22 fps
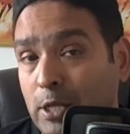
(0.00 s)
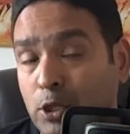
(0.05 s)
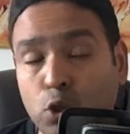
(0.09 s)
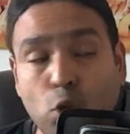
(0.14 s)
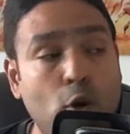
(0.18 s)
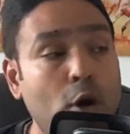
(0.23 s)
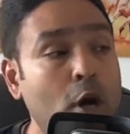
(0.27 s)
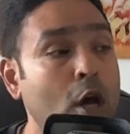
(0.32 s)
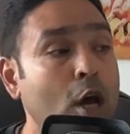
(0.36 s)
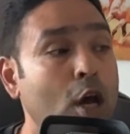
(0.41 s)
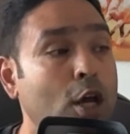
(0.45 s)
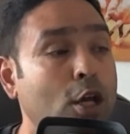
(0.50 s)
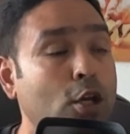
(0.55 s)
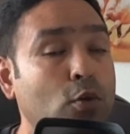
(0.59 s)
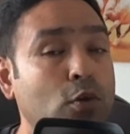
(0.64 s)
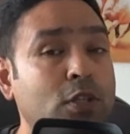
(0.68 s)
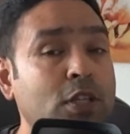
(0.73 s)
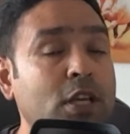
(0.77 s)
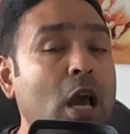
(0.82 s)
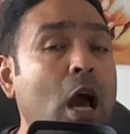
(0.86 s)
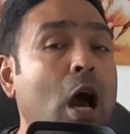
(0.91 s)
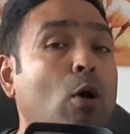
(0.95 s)
So you
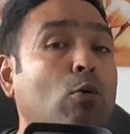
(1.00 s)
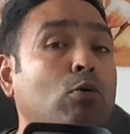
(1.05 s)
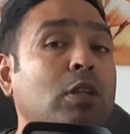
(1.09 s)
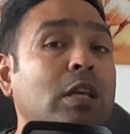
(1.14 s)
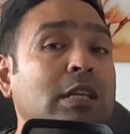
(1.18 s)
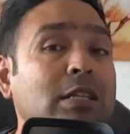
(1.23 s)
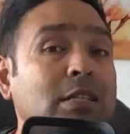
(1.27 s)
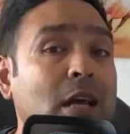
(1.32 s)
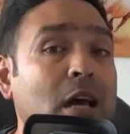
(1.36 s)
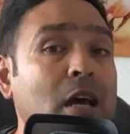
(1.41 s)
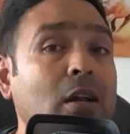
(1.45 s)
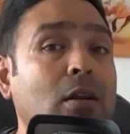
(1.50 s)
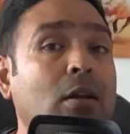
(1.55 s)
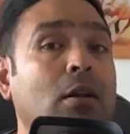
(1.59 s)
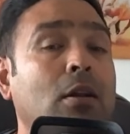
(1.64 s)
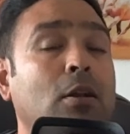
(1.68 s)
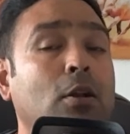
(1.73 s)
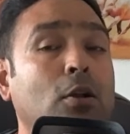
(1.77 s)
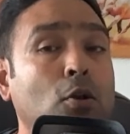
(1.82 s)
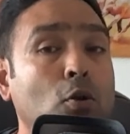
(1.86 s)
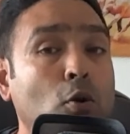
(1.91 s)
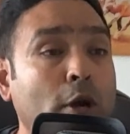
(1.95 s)
see how things are
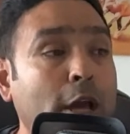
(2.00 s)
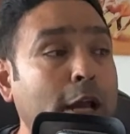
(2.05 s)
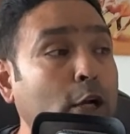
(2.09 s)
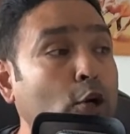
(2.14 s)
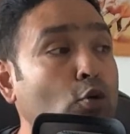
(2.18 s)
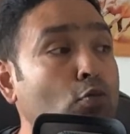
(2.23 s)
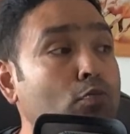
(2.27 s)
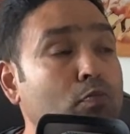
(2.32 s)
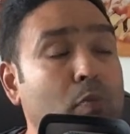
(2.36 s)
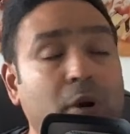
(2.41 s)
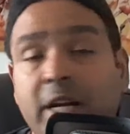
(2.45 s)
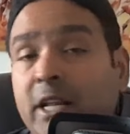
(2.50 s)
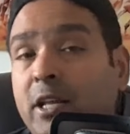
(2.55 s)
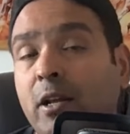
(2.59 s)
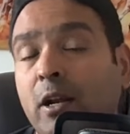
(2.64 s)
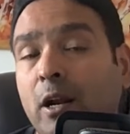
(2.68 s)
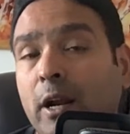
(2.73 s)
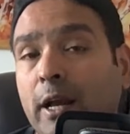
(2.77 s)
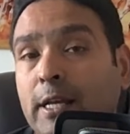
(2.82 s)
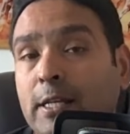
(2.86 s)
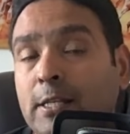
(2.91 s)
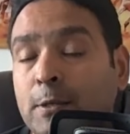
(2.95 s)
looking to
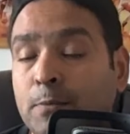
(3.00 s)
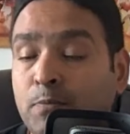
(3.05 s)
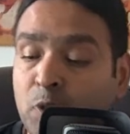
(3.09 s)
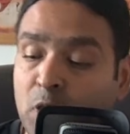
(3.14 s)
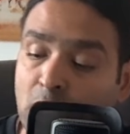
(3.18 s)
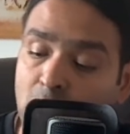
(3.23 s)
materialize.